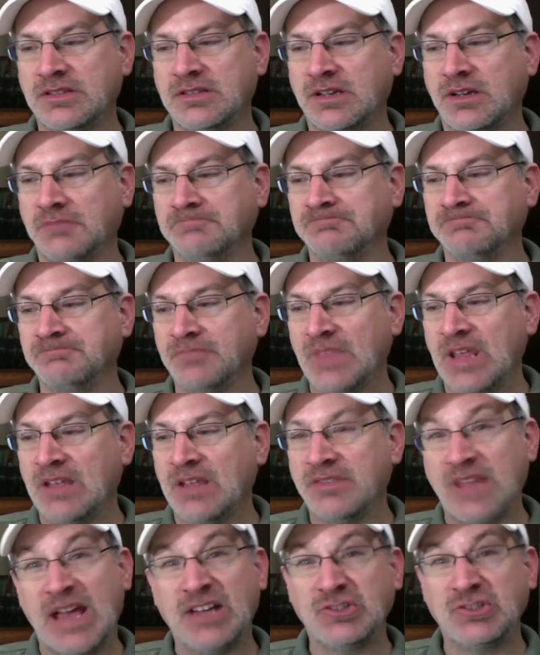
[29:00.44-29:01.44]
um,
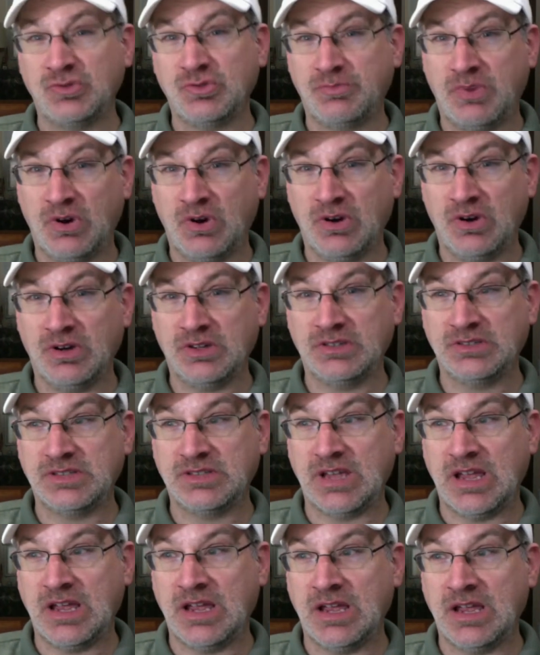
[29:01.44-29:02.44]
national parks
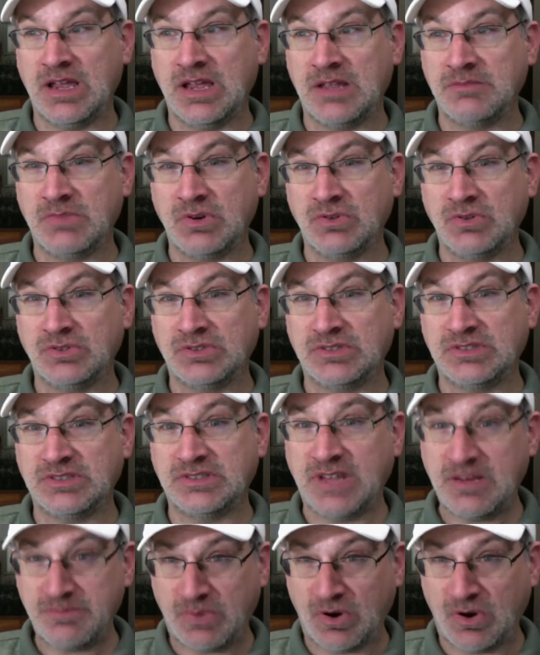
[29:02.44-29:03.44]
and most
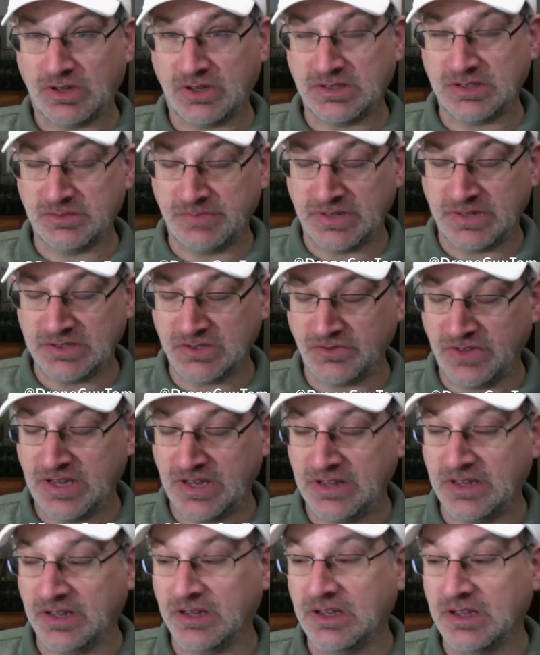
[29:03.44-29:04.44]
state parks in
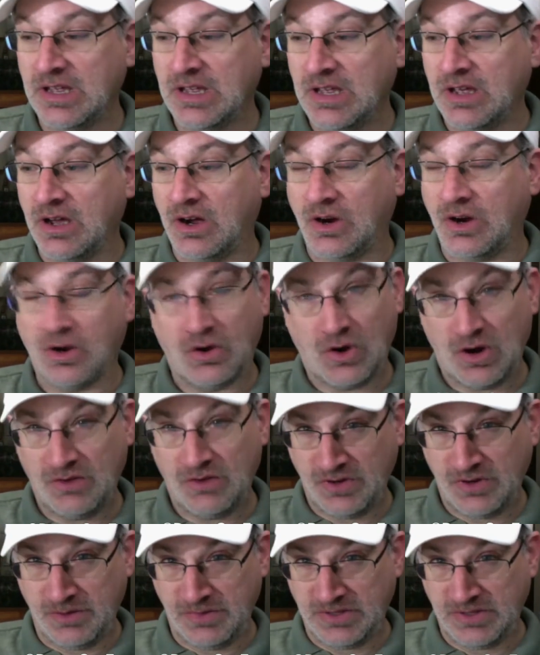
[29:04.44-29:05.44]
Pennsylvania are
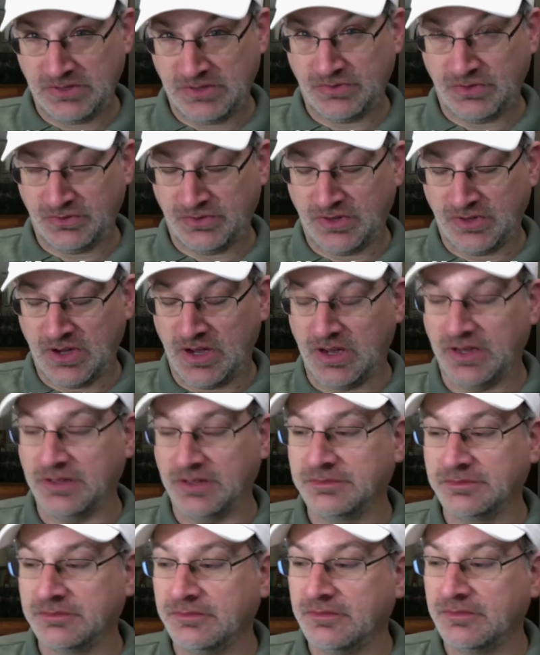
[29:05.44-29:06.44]
off limits for flying,
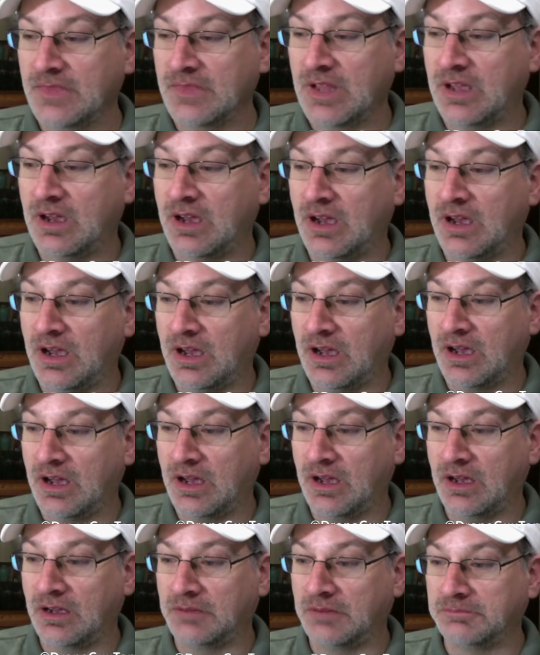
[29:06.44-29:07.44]

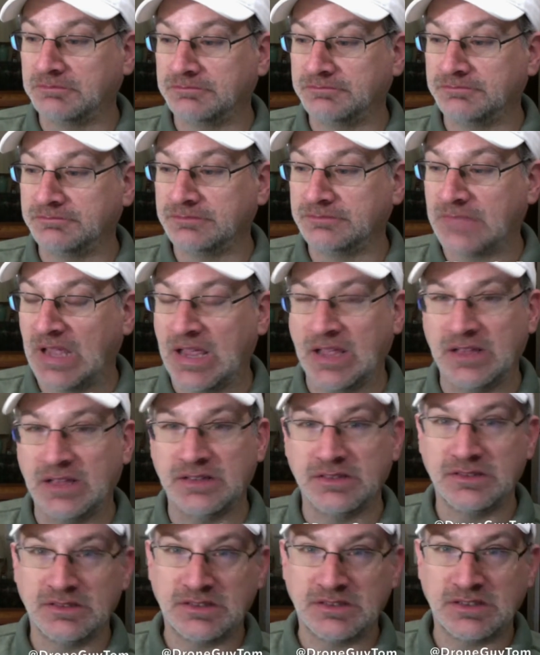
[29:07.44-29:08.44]
um,
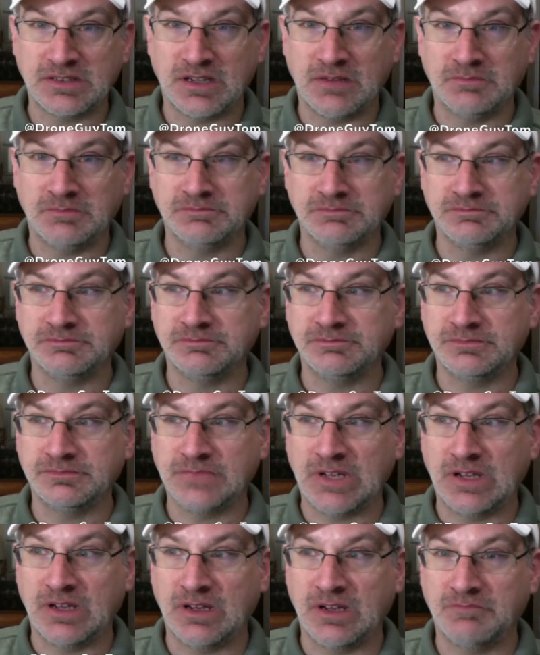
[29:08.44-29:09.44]
and some
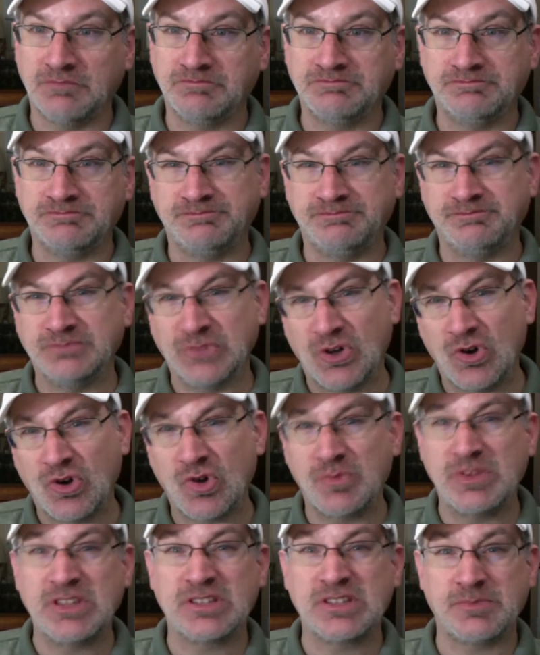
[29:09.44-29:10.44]
uh,
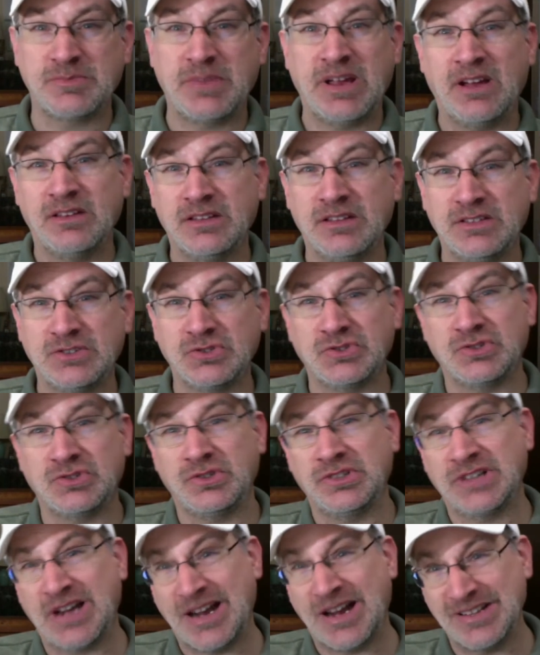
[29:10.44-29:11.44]
local municipalities are
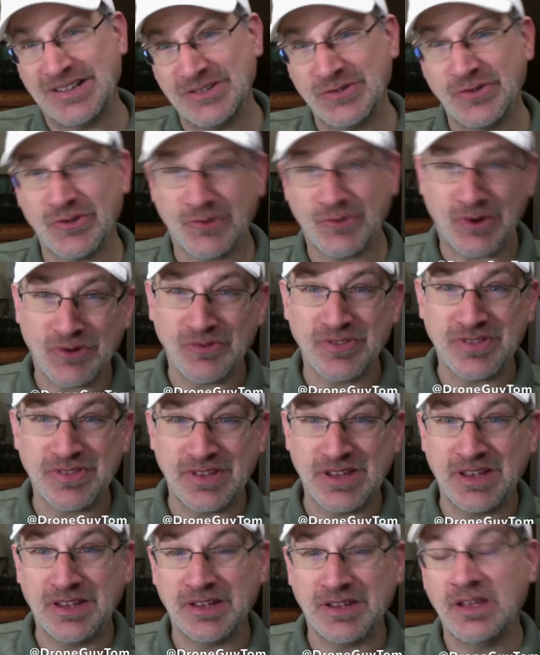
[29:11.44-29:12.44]
starting to kind of do their own
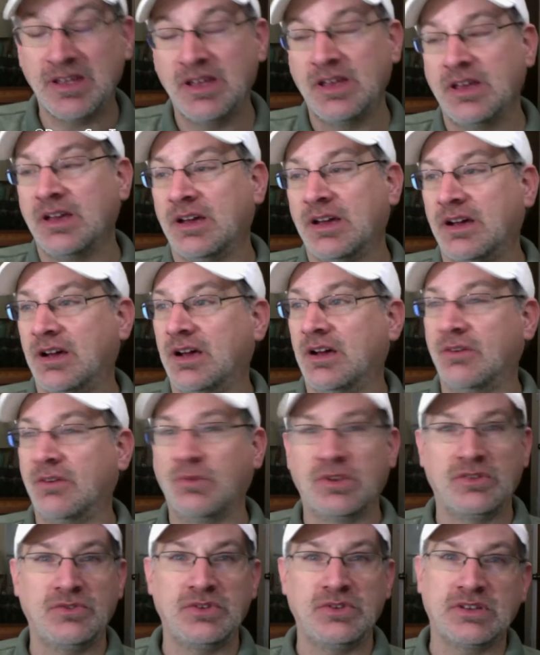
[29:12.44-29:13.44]
thing, uh,
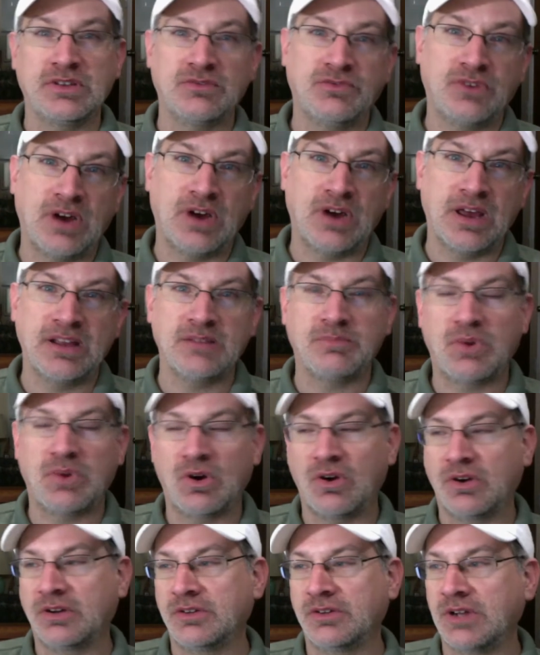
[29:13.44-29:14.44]
whether you can fly in a
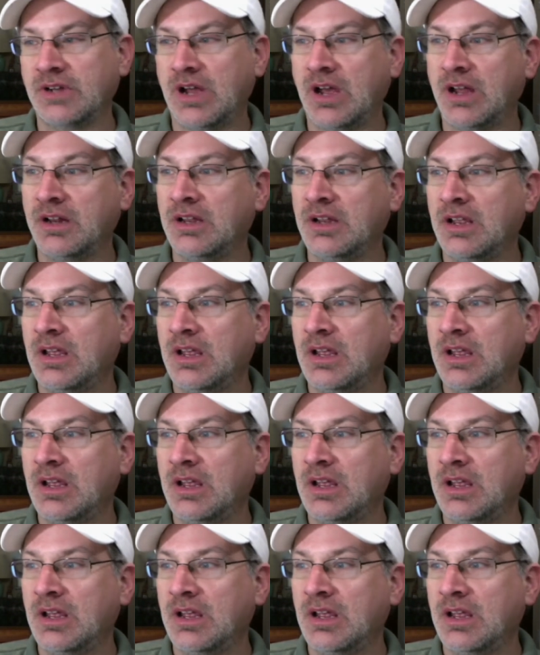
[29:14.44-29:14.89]
park or not.